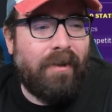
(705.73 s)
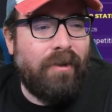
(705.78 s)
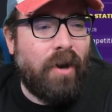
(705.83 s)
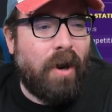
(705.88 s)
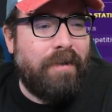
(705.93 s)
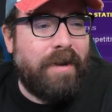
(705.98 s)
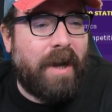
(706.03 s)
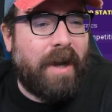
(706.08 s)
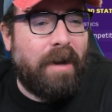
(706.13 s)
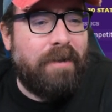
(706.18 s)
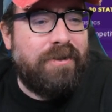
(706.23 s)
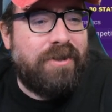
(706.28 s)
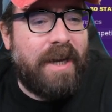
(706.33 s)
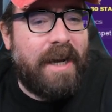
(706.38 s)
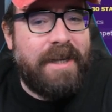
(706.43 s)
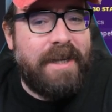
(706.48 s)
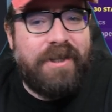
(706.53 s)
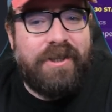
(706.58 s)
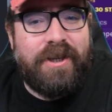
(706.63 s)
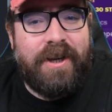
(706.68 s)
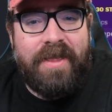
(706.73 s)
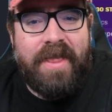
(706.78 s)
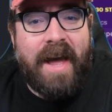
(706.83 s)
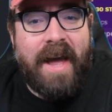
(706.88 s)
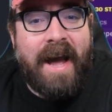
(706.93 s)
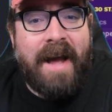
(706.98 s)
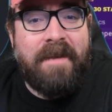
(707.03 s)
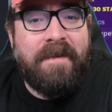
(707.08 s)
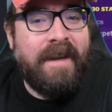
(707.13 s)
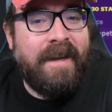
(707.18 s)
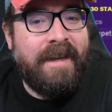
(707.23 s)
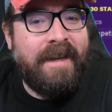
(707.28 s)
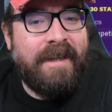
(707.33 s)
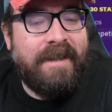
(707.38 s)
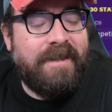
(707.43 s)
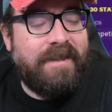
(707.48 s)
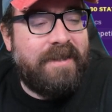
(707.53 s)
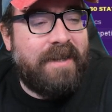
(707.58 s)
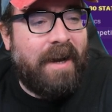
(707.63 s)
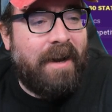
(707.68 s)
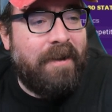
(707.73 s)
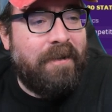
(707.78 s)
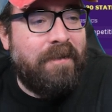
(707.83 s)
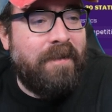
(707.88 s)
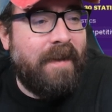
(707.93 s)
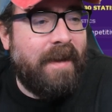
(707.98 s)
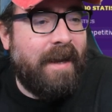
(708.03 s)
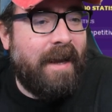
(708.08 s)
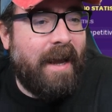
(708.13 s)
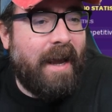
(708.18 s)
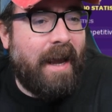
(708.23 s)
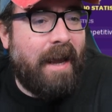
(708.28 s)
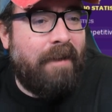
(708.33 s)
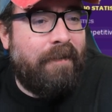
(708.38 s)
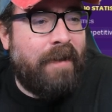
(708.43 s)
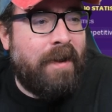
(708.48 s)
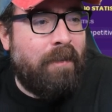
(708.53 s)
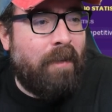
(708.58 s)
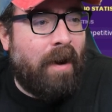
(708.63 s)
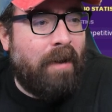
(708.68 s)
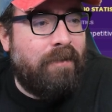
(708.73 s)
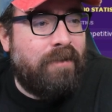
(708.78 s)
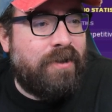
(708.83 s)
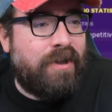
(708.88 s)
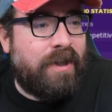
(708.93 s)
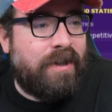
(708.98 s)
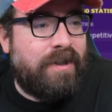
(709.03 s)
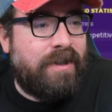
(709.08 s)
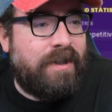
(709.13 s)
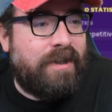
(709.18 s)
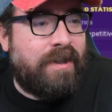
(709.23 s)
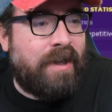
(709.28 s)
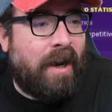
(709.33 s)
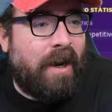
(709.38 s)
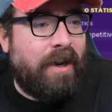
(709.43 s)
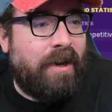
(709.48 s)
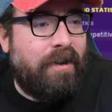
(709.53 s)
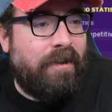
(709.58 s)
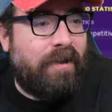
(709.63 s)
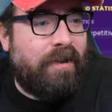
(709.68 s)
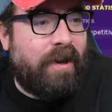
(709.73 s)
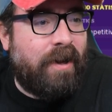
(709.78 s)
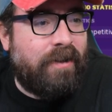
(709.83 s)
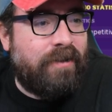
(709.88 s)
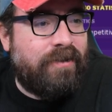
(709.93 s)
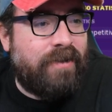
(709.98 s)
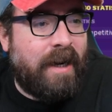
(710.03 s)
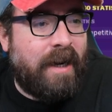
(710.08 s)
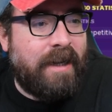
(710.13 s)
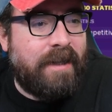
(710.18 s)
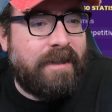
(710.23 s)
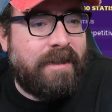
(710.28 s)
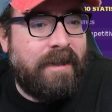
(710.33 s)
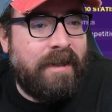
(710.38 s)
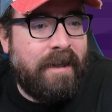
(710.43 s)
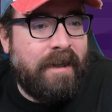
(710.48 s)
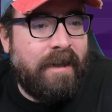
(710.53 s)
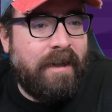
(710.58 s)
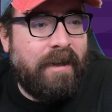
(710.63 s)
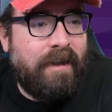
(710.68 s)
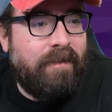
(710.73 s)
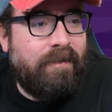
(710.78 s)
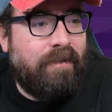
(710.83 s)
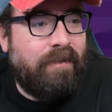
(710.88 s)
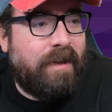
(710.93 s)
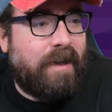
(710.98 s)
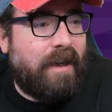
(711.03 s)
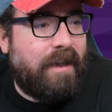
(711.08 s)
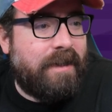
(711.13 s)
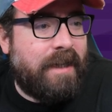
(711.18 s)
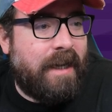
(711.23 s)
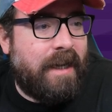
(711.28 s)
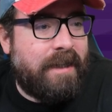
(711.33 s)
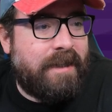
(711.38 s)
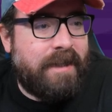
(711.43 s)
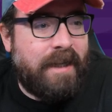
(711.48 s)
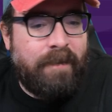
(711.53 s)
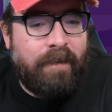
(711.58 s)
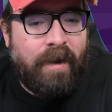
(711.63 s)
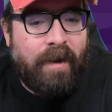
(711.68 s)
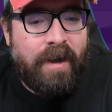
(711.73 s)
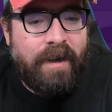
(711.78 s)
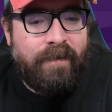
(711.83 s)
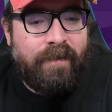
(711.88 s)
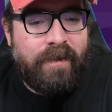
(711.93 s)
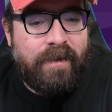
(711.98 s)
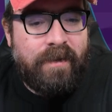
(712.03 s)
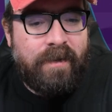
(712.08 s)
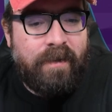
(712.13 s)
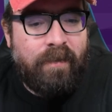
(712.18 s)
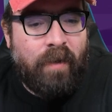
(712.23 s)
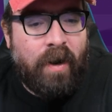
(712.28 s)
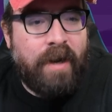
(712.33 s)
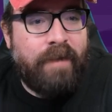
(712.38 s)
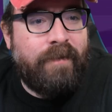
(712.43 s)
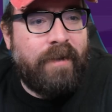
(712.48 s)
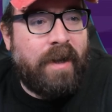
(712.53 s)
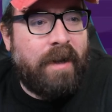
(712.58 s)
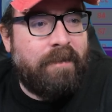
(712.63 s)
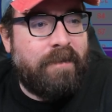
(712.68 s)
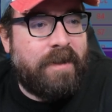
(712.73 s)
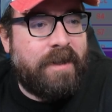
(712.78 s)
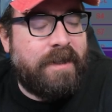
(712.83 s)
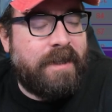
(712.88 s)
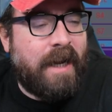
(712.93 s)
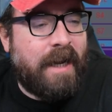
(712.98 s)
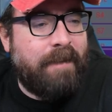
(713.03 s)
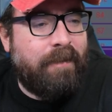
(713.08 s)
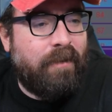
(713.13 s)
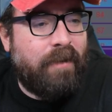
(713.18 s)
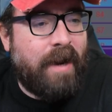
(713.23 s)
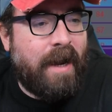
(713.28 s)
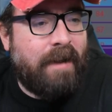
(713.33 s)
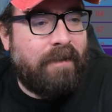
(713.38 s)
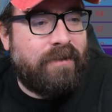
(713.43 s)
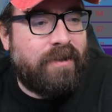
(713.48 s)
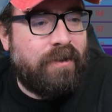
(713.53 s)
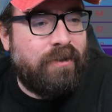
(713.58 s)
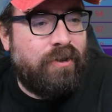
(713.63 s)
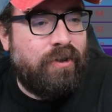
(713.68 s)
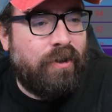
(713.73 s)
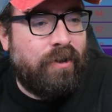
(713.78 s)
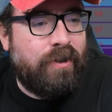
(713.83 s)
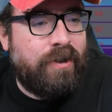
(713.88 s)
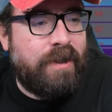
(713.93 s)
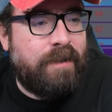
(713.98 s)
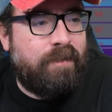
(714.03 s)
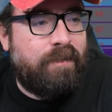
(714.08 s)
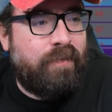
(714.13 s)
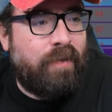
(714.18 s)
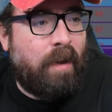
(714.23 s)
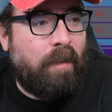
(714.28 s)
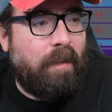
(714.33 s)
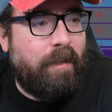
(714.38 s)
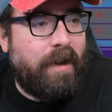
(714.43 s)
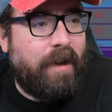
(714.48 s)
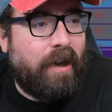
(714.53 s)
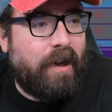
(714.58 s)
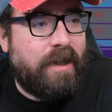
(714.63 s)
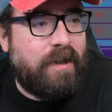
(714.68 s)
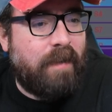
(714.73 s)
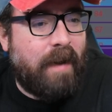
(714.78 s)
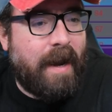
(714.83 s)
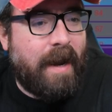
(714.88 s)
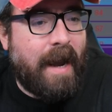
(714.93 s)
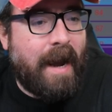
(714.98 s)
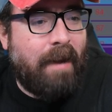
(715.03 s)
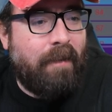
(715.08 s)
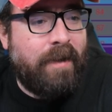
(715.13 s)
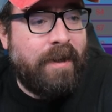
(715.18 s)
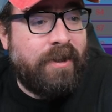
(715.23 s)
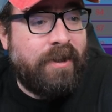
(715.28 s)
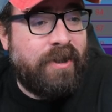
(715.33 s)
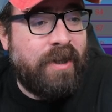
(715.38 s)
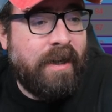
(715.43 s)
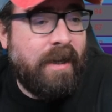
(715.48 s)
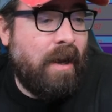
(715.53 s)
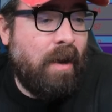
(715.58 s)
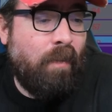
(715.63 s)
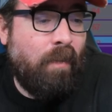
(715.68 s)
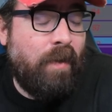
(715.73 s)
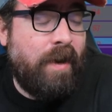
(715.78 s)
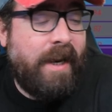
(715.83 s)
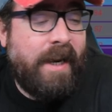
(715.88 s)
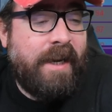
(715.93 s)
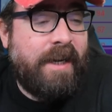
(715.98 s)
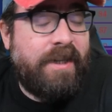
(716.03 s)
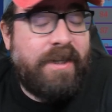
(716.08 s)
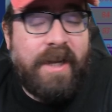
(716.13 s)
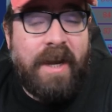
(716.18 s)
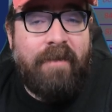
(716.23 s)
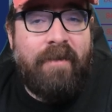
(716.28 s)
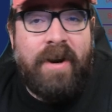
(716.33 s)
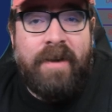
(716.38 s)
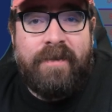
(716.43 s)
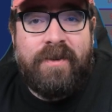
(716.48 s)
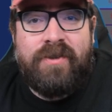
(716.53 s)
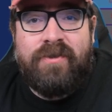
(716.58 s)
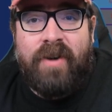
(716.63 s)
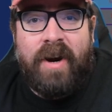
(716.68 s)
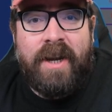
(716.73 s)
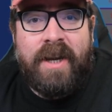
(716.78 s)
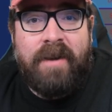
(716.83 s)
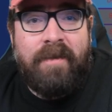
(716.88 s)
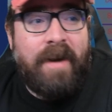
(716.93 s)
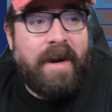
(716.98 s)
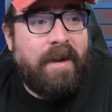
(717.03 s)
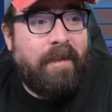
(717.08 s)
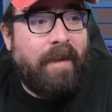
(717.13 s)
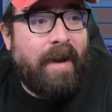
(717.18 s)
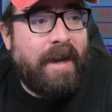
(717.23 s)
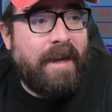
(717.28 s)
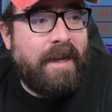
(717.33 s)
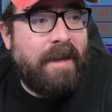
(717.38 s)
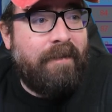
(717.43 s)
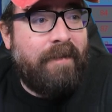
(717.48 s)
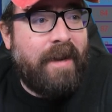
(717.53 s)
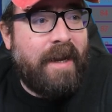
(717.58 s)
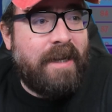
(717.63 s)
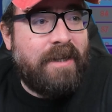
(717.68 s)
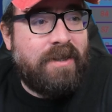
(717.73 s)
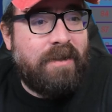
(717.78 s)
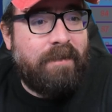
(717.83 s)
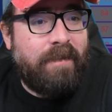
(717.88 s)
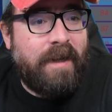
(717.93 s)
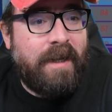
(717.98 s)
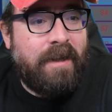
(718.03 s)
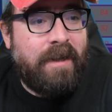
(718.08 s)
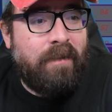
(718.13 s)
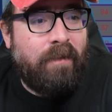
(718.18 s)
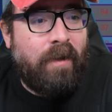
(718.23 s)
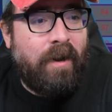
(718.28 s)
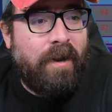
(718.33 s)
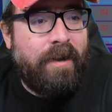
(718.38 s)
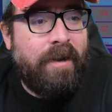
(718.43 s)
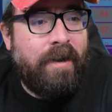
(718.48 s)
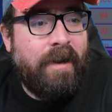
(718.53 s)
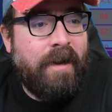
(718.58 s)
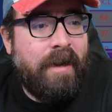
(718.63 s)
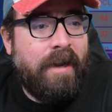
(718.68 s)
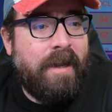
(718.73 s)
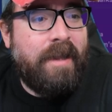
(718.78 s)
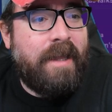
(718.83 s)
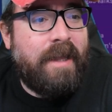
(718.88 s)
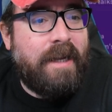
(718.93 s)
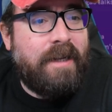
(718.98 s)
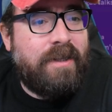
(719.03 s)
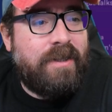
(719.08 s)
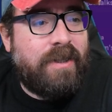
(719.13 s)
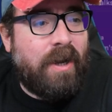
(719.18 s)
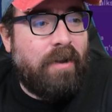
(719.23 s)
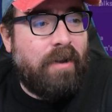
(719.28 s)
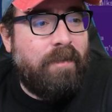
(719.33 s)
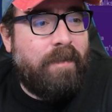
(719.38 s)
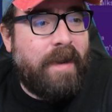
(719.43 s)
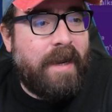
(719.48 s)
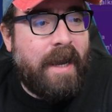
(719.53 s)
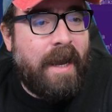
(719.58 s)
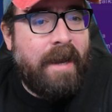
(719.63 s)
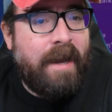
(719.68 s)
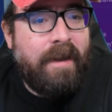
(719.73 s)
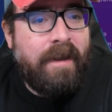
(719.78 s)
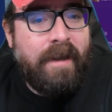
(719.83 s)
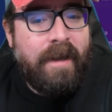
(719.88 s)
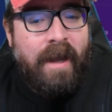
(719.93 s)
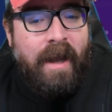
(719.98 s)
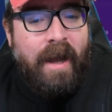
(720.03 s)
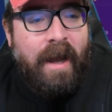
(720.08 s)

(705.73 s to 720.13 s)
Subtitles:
No negotiation on that. So if he won't just sign a new contract, he won't even come to the table now. So George is probably on his way out, which we needed to get rid of a striker anyway. If he ends up being the one, then so be it.